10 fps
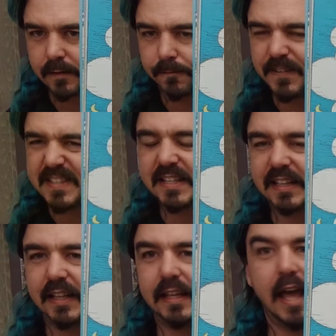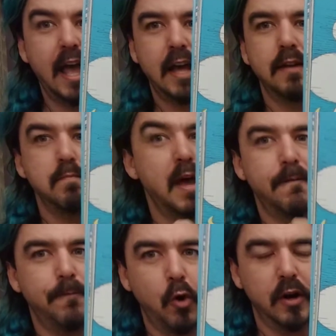physically and
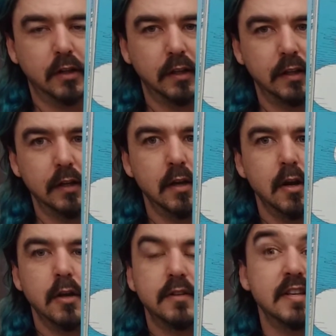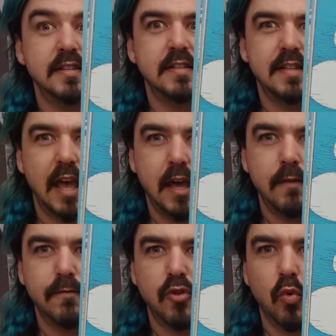metaphorically, to
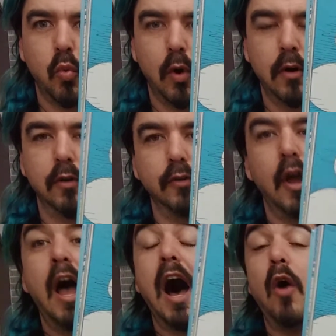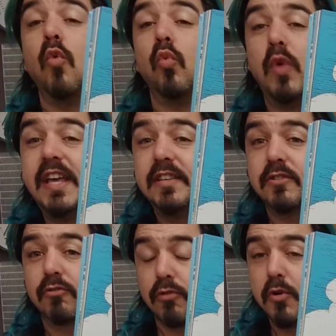save the world. We
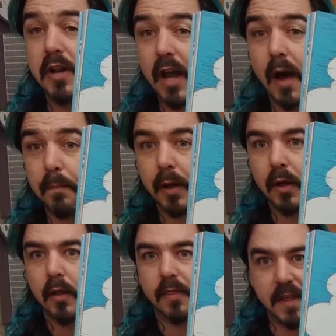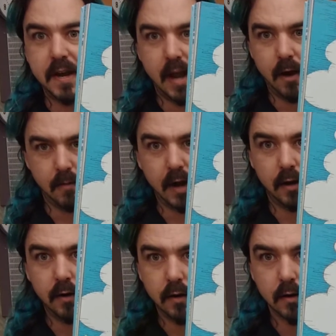screwed it up. The
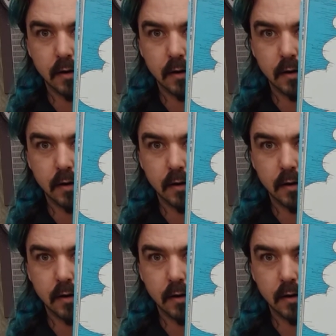narrator,